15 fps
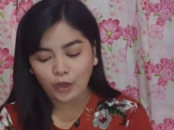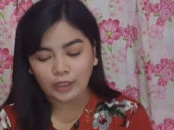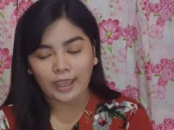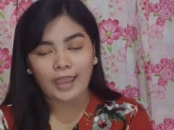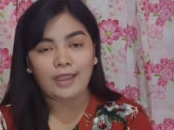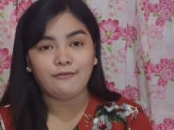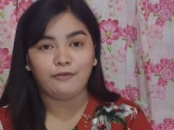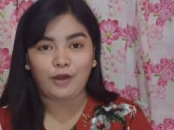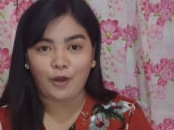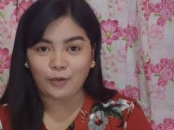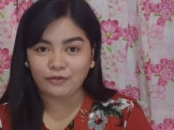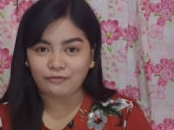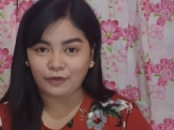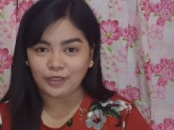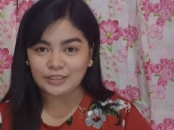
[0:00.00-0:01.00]
Okay, for
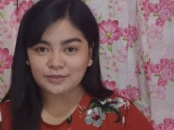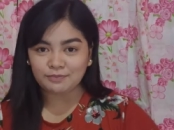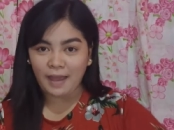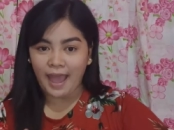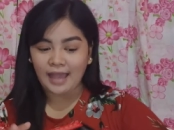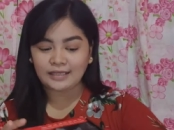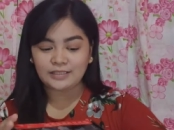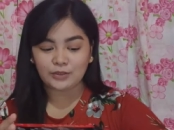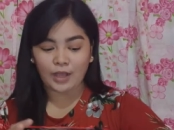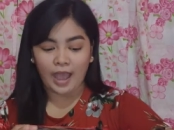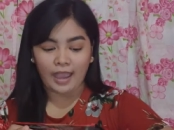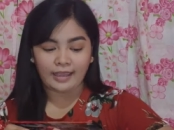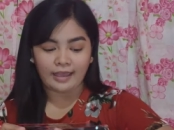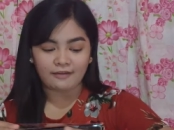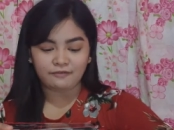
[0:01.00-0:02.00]
our first box,
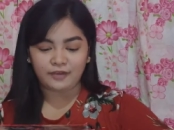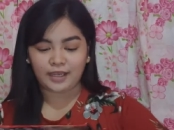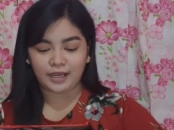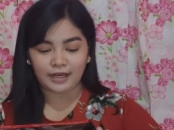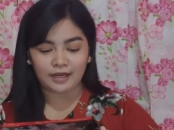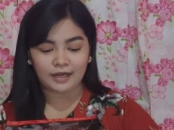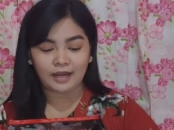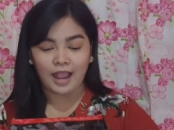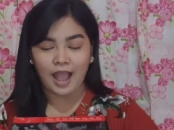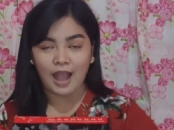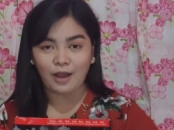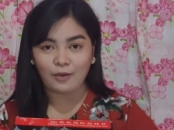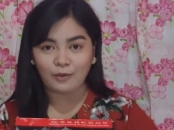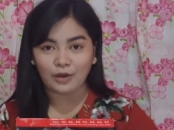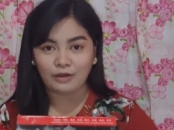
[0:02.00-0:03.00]
I have here
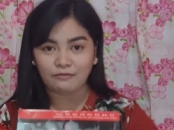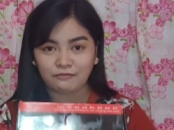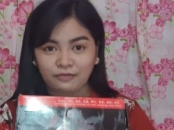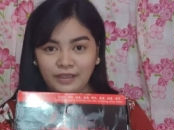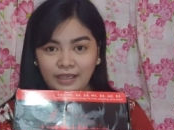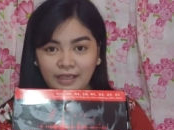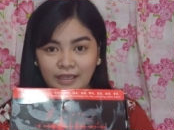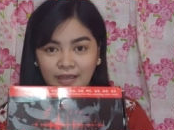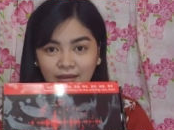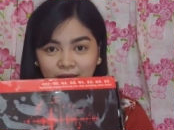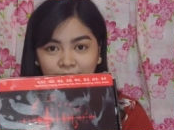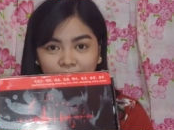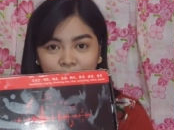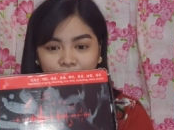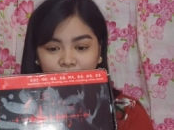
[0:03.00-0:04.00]
our V
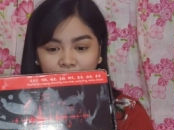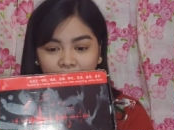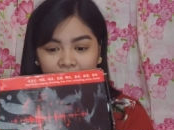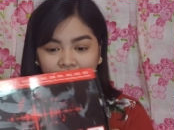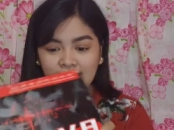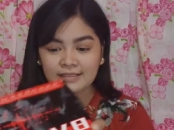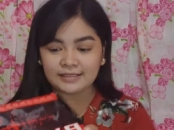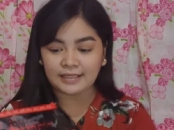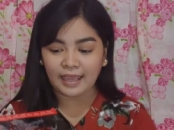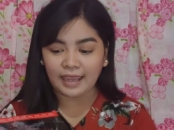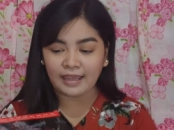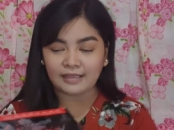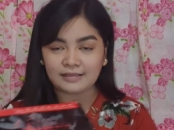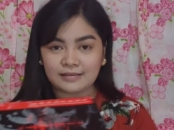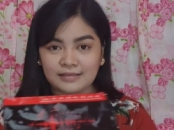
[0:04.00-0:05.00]
Plus
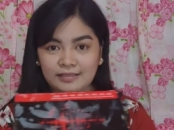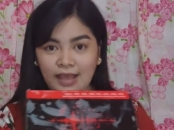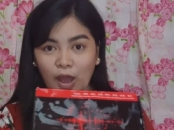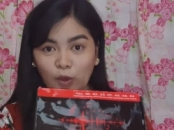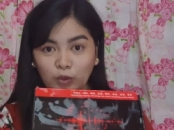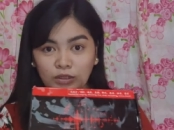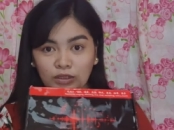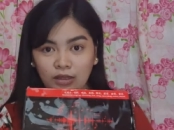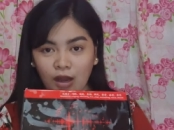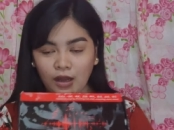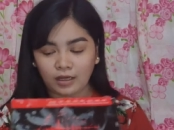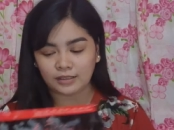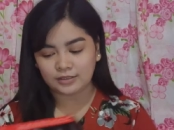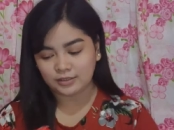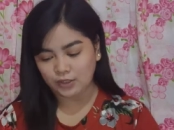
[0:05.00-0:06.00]
Eight Sound
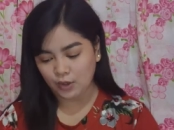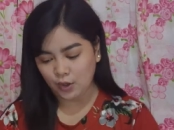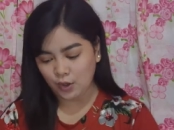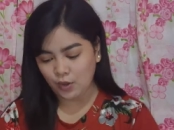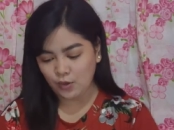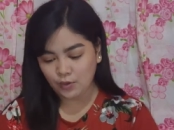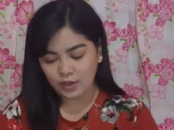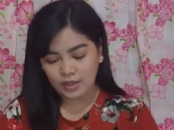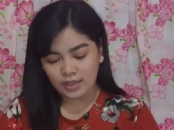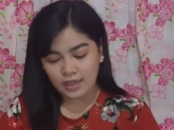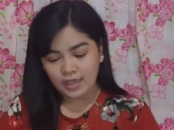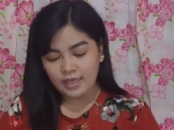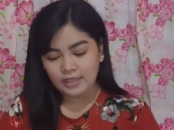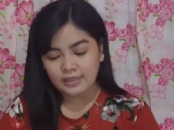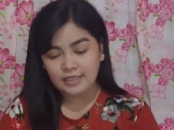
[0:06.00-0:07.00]
Card. So,
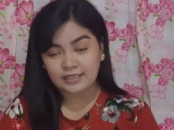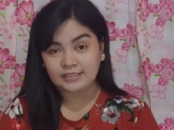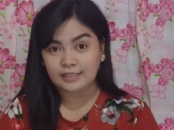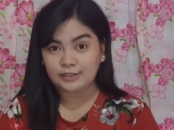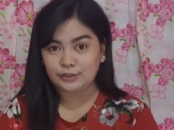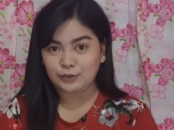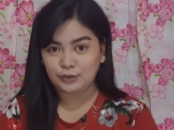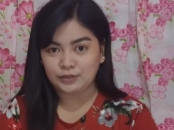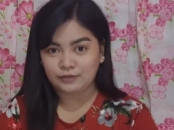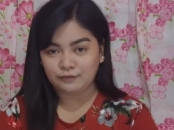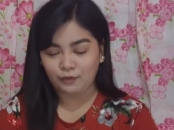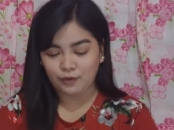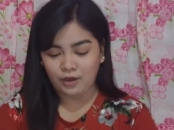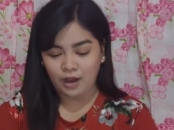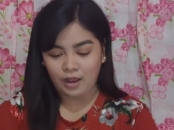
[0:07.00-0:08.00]
this is used
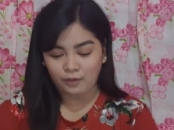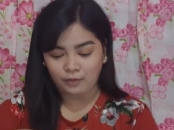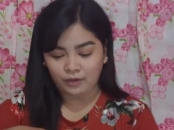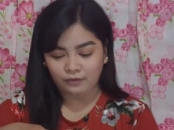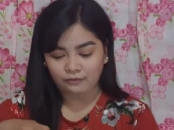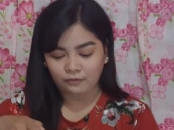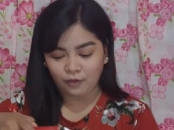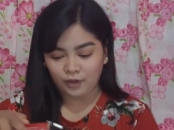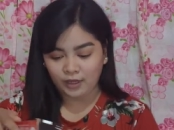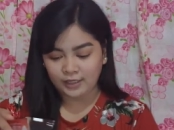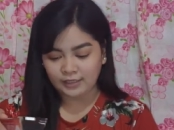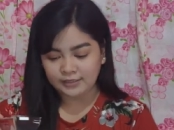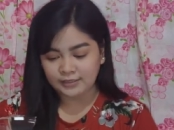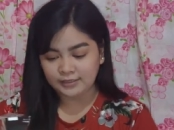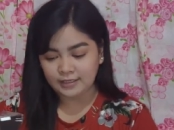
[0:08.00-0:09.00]
for our
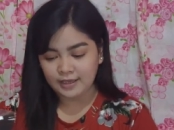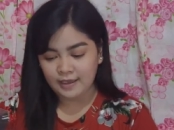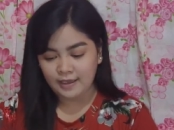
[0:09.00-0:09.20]
voice